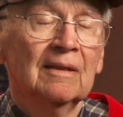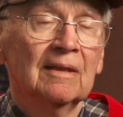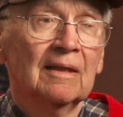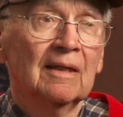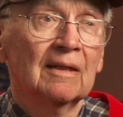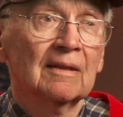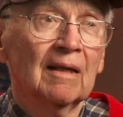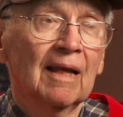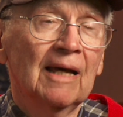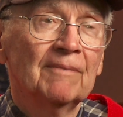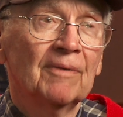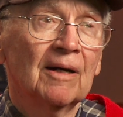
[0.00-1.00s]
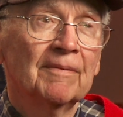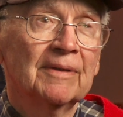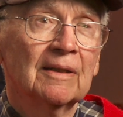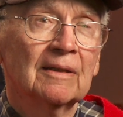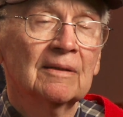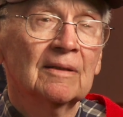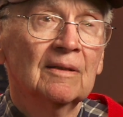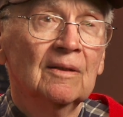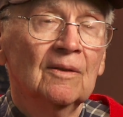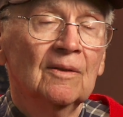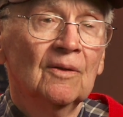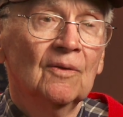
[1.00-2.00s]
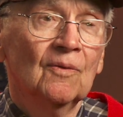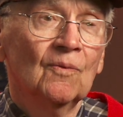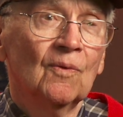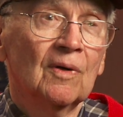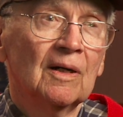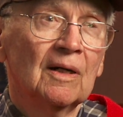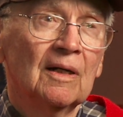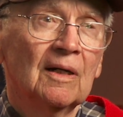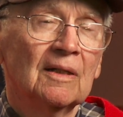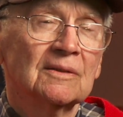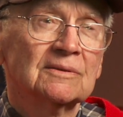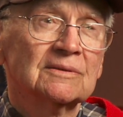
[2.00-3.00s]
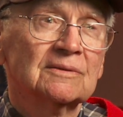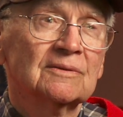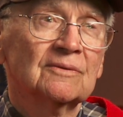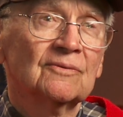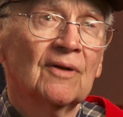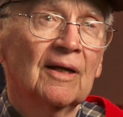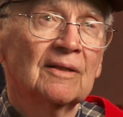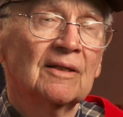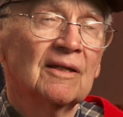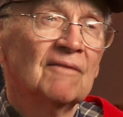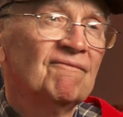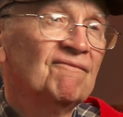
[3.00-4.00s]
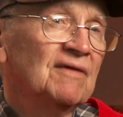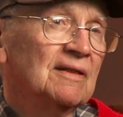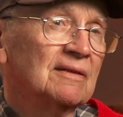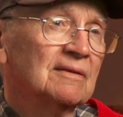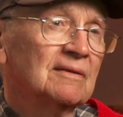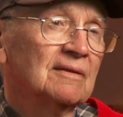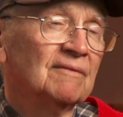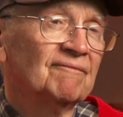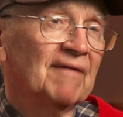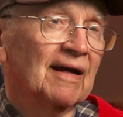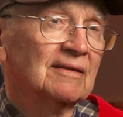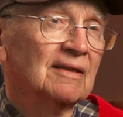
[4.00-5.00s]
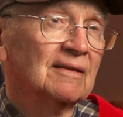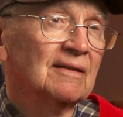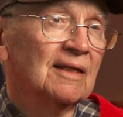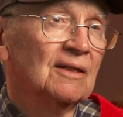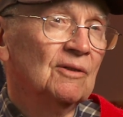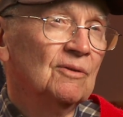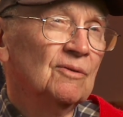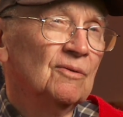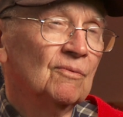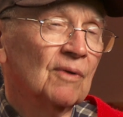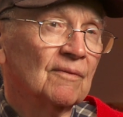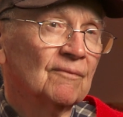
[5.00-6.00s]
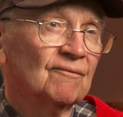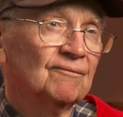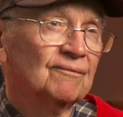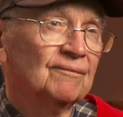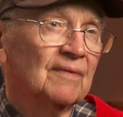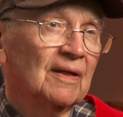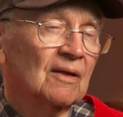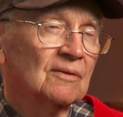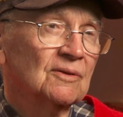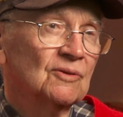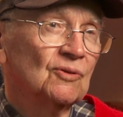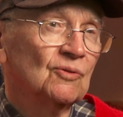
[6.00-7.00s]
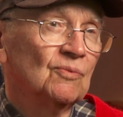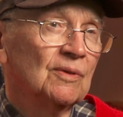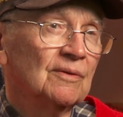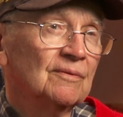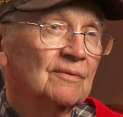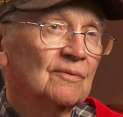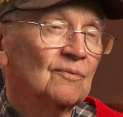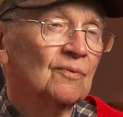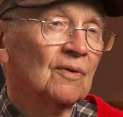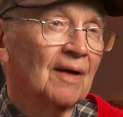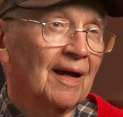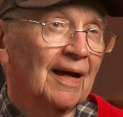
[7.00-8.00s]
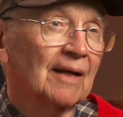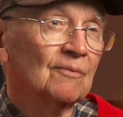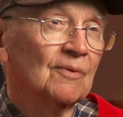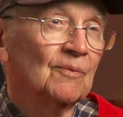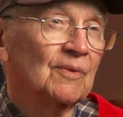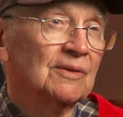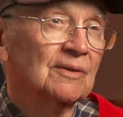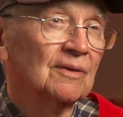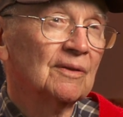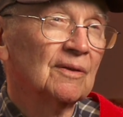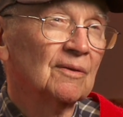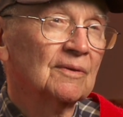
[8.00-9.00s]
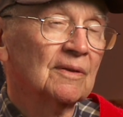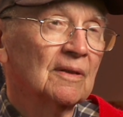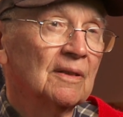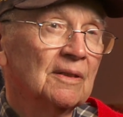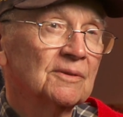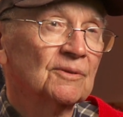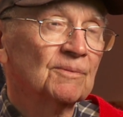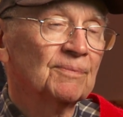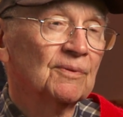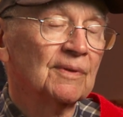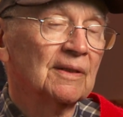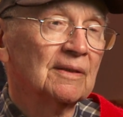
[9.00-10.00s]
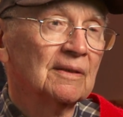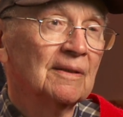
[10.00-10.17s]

And glide bombing was trying to defeat the fact that they knew what altitude we were at when we turned onto the initial point.